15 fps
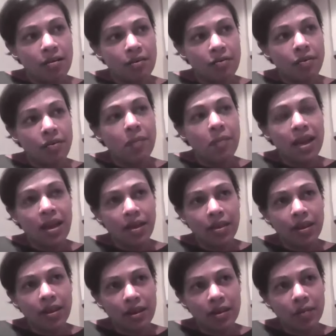for me, I
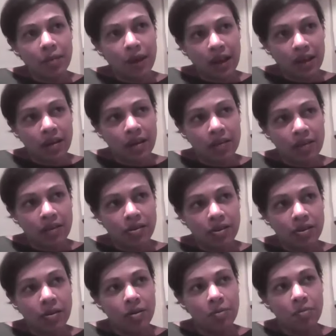think at the beginning of the
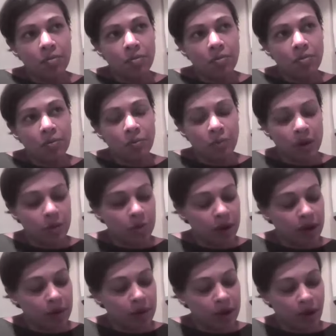term, when
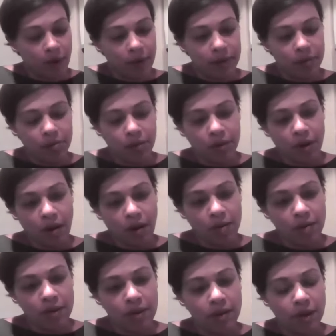we were going through
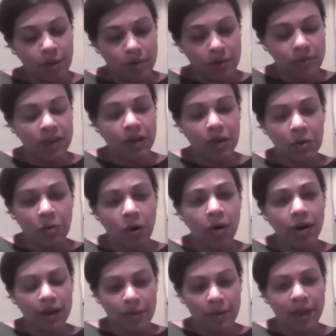COVID, I was very
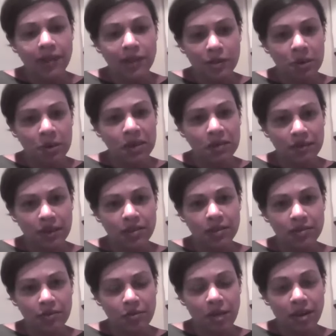worried about the spread of
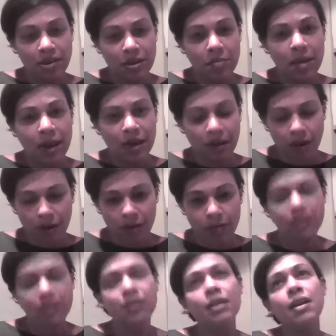disinformation about
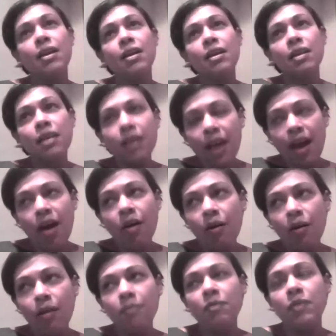COVID.
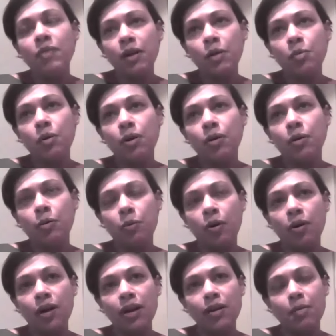Now I'm very
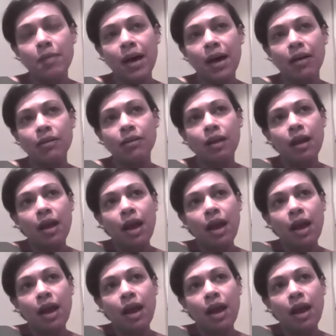worried about